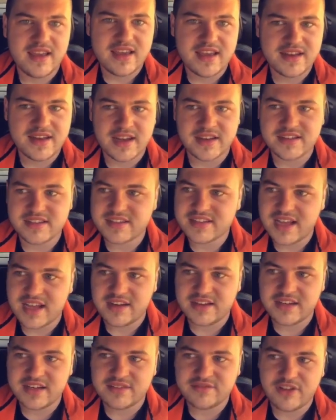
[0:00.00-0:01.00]
and
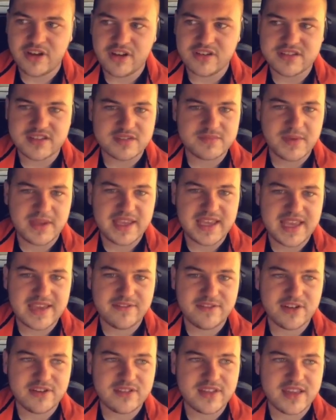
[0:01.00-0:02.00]
understand the advice that's being
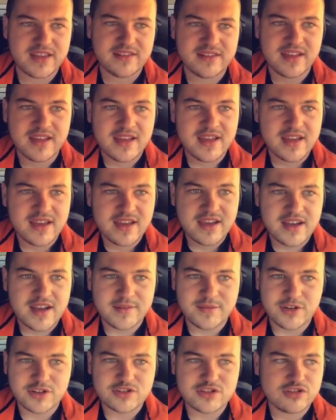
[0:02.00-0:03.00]
given, then
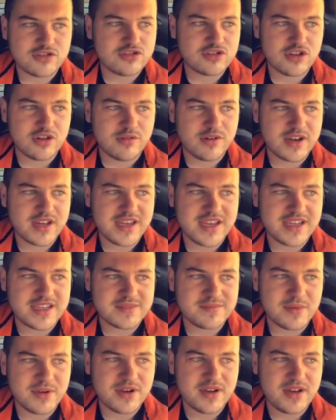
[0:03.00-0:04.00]
I'm not too sure what
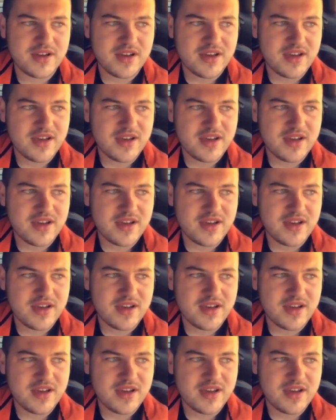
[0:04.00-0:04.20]
is. But